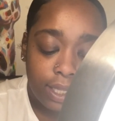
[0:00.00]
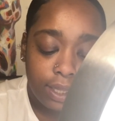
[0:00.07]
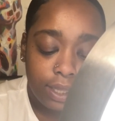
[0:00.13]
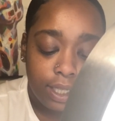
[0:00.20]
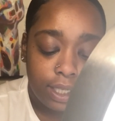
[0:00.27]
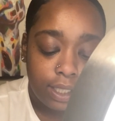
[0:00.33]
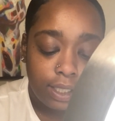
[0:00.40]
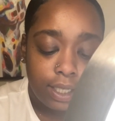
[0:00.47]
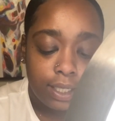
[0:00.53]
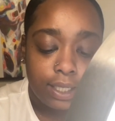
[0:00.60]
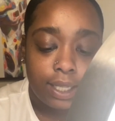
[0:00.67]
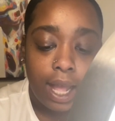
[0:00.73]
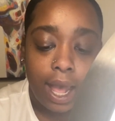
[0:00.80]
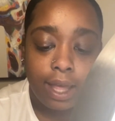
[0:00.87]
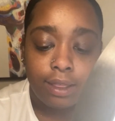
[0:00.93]
This is
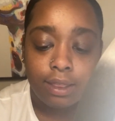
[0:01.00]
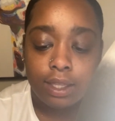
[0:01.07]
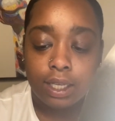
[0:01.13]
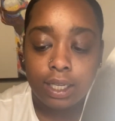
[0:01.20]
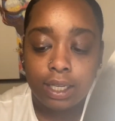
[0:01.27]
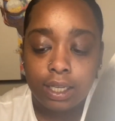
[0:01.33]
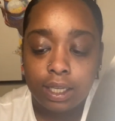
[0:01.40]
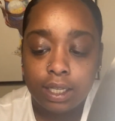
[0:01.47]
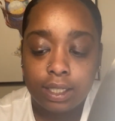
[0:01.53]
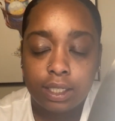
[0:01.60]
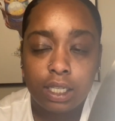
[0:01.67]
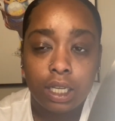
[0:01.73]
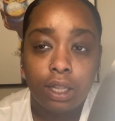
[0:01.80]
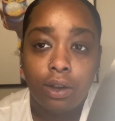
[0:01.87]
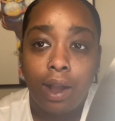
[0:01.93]
not the
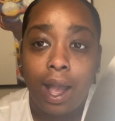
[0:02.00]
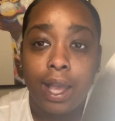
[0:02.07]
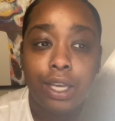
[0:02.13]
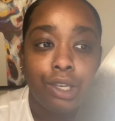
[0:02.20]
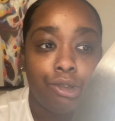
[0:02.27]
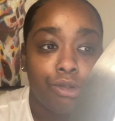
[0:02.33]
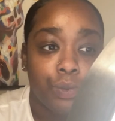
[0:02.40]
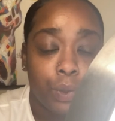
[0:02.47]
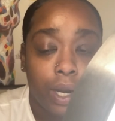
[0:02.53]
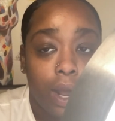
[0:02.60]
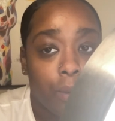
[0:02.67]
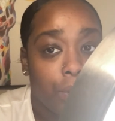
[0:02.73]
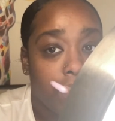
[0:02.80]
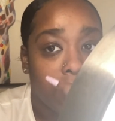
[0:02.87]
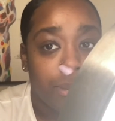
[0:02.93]
concealer I use when I
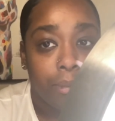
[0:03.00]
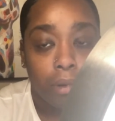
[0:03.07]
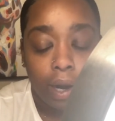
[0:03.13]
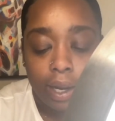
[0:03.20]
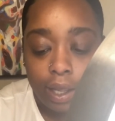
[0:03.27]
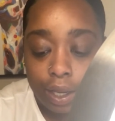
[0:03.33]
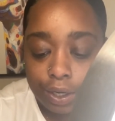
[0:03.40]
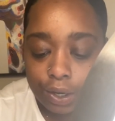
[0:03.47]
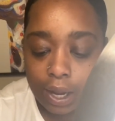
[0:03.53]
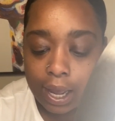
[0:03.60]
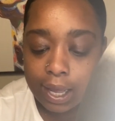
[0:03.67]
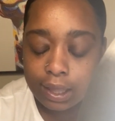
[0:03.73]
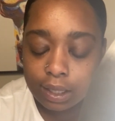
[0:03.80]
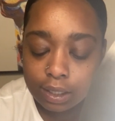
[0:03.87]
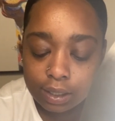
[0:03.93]
want a bright under
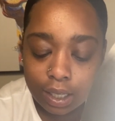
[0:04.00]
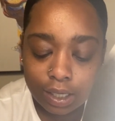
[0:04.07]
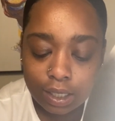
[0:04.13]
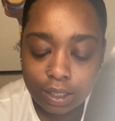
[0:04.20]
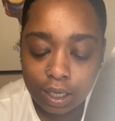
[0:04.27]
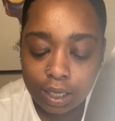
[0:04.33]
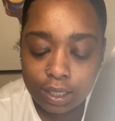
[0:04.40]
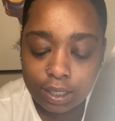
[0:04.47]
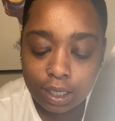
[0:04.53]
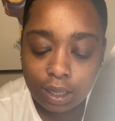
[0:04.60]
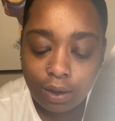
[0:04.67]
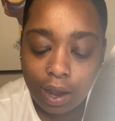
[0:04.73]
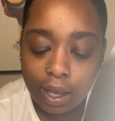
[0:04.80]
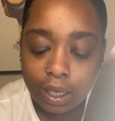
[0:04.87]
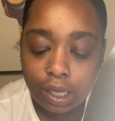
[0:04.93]
eye look. This is a
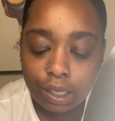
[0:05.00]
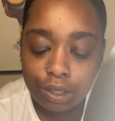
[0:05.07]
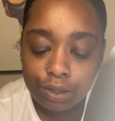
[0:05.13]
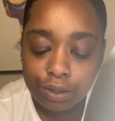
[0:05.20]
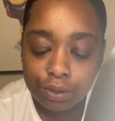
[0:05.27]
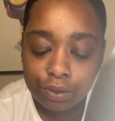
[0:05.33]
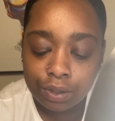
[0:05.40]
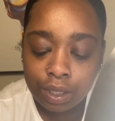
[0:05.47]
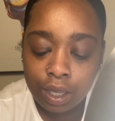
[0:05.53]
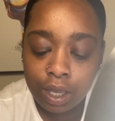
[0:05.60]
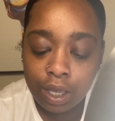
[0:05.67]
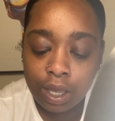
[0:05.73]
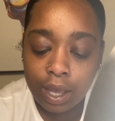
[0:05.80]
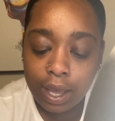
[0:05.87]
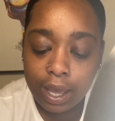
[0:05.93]
concealer I can use
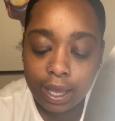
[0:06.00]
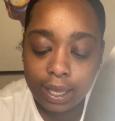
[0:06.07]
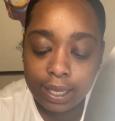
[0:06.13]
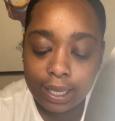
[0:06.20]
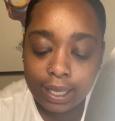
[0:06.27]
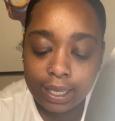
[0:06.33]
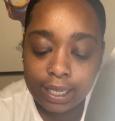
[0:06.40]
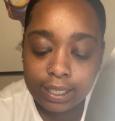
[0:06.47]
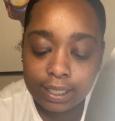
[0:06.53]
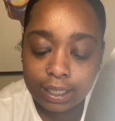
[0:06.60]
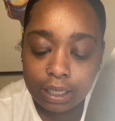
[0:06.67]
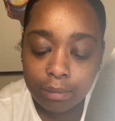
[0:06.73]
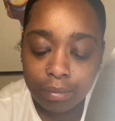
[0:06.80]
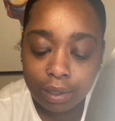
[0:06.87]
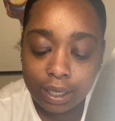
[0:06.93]
and it
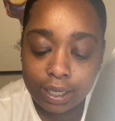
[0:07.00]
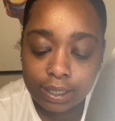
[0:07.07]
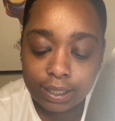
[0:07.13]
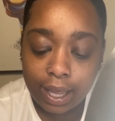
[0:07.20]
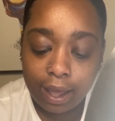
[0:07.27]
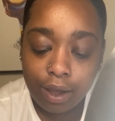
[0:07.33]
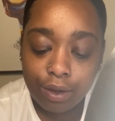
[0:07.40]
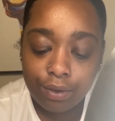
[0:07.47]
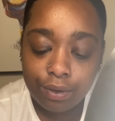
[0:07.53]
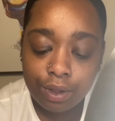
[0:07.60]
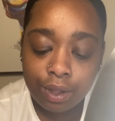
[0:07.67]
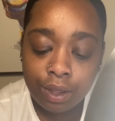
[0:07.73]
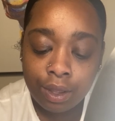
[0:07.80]
easily blends out.